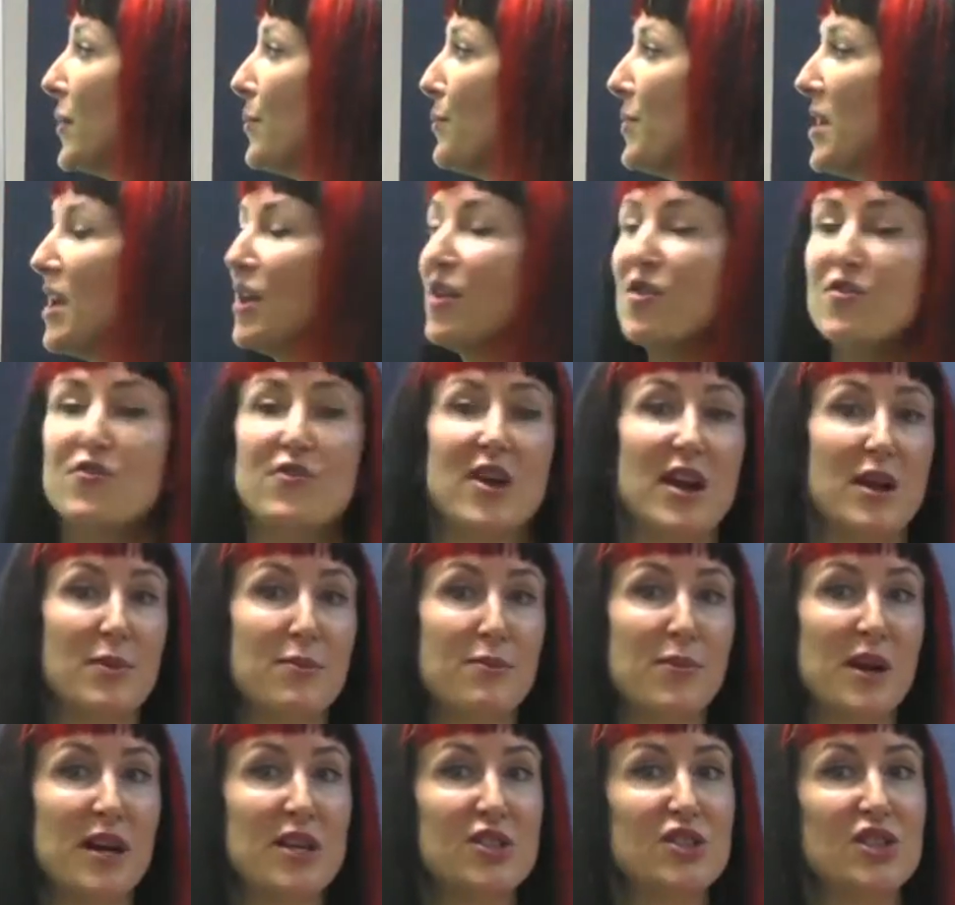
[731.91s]
Being
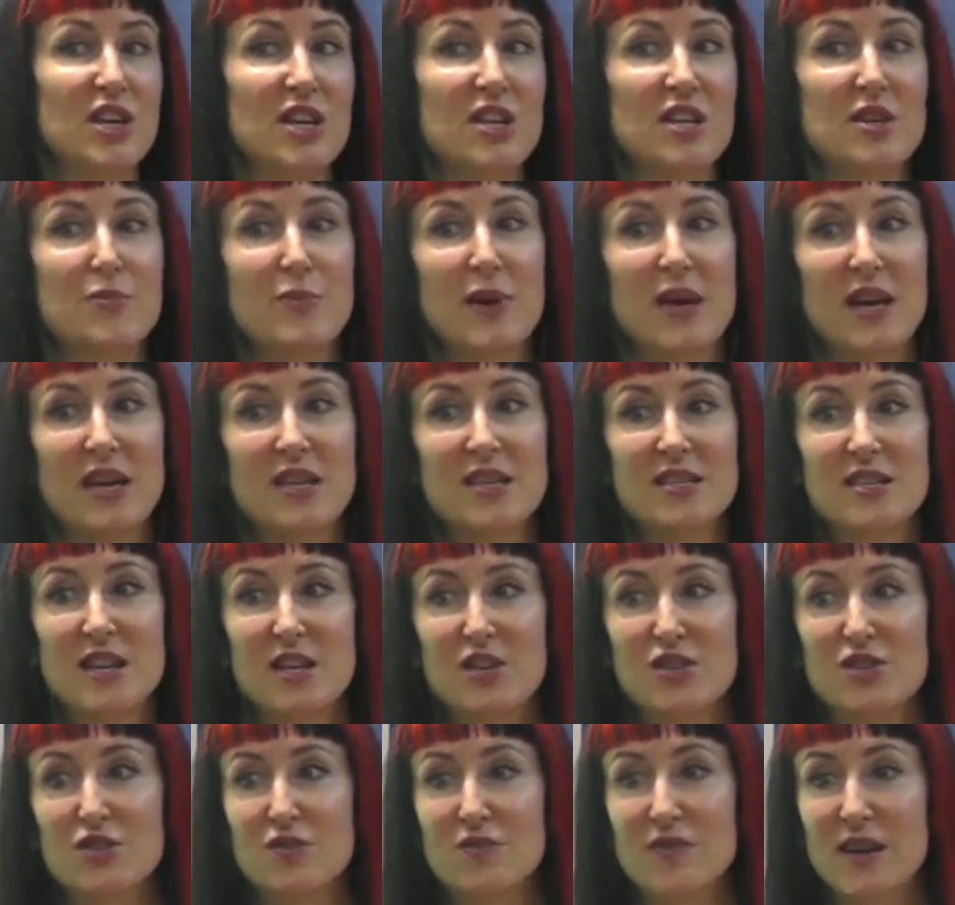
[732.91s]
threatened by gender-based
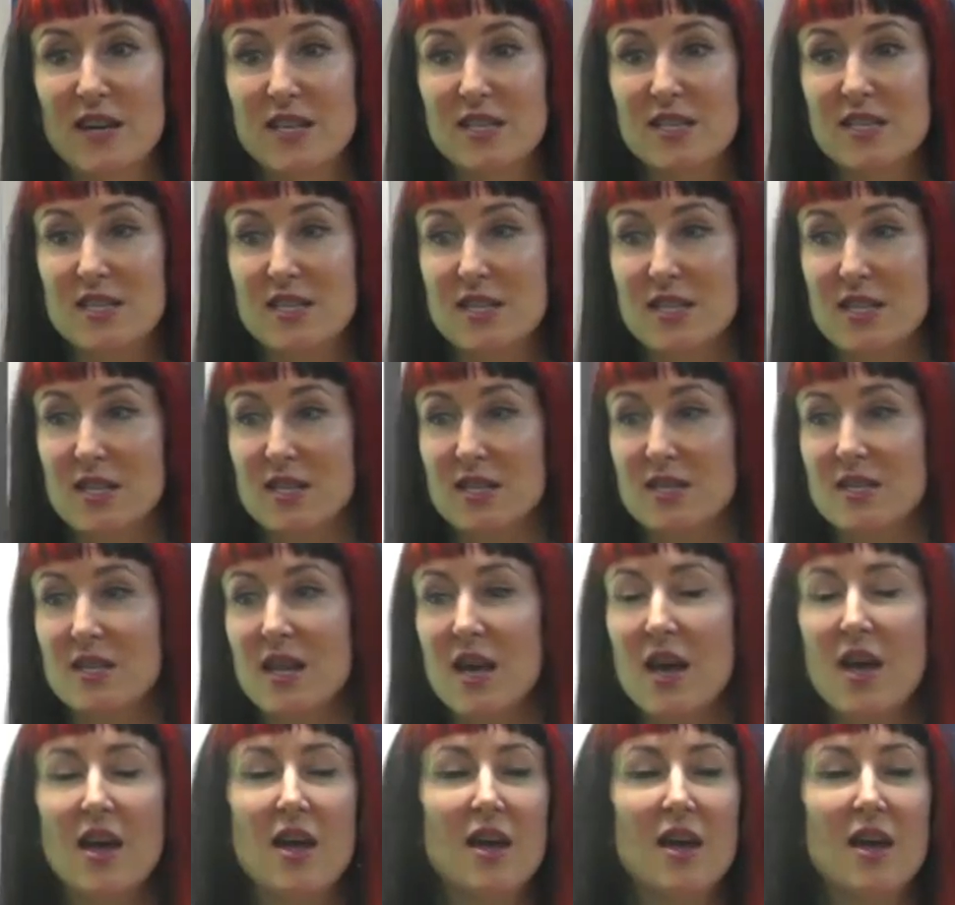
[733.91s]
sexual fantasies.